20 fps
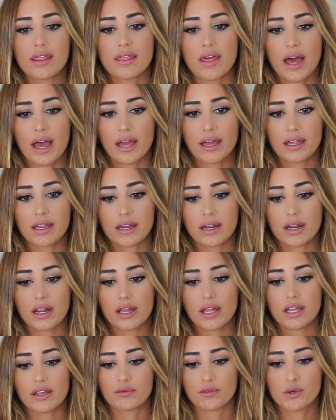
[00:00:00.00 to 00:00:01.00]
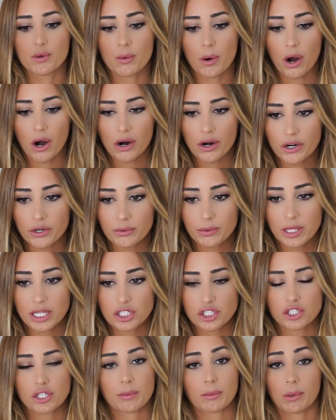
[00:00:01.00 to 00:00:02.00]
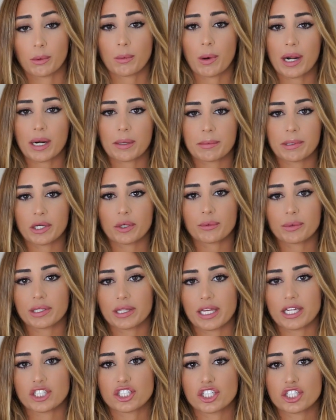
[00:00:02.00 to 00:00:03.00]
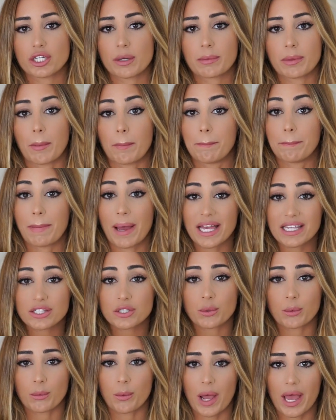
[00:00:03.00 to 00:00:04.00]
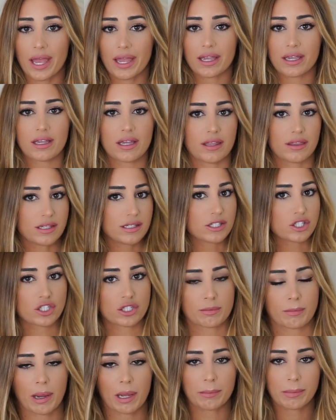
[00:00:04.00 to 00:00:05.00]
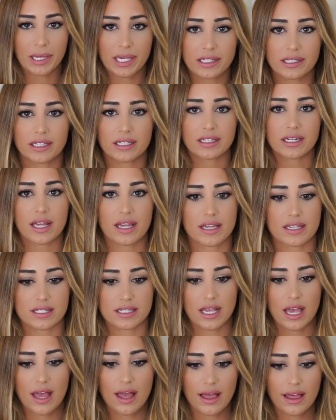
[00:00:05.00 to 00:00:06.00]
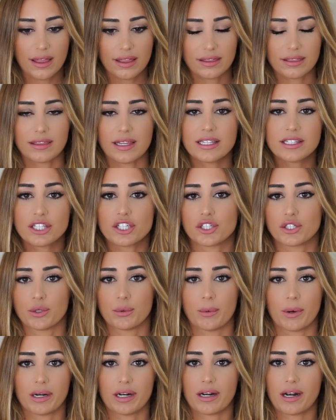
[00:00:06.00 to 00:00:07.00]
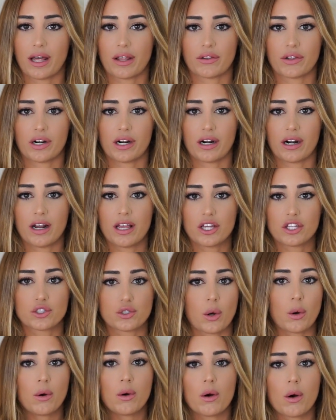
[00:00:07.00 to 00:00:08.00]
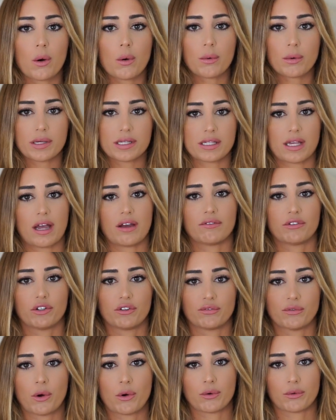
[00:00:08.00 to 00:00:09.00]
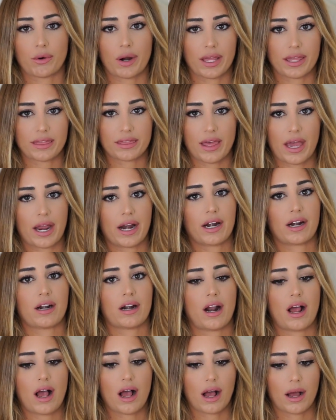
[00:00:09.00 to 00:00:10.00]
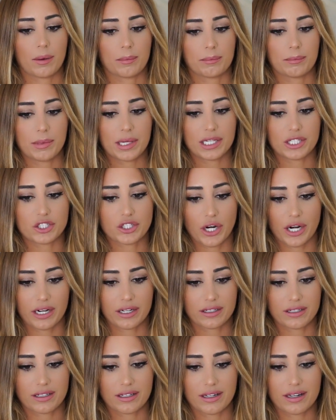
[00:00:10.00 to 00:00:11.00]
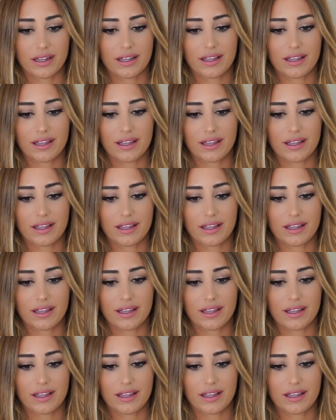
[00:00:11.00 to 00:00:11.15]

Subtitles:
that if you are in a relationship or want to be in a relationship, the best way, and this is just my opinion, is listen to one another. Don't always have your phone right there. Me and Jared,